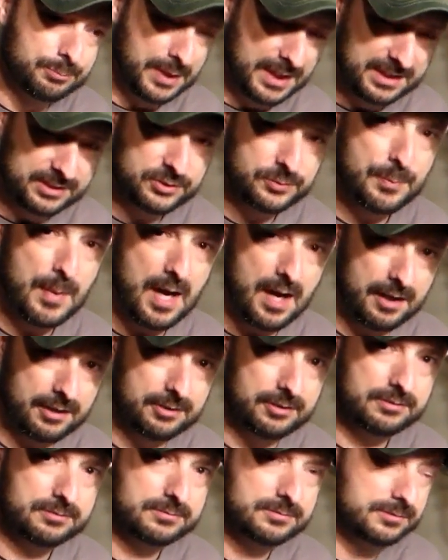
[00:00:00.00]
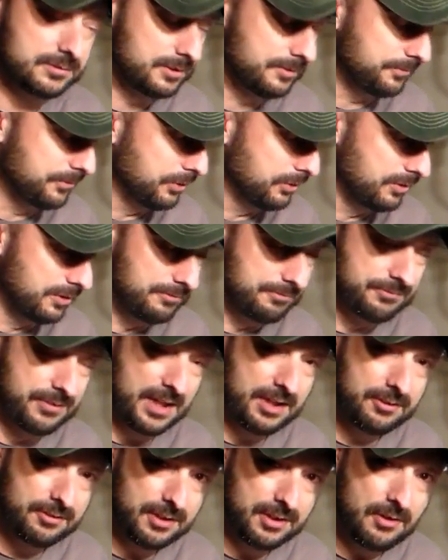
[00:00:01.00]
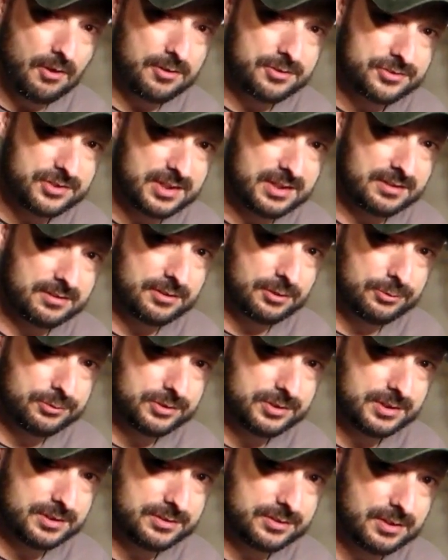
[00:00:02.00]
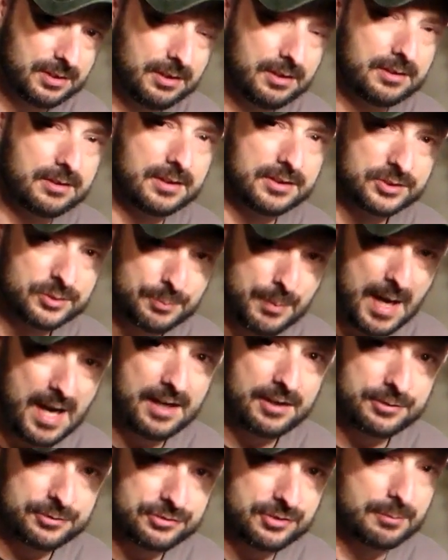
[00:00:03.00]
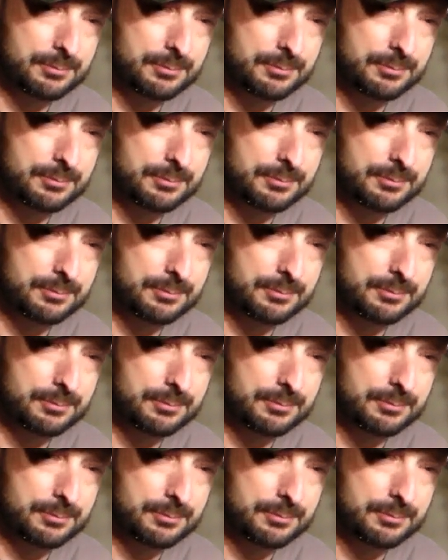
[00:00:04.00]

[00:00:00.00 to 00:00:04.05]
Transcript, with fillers: be inspired. If you're a veteran RC enthusiast, inspire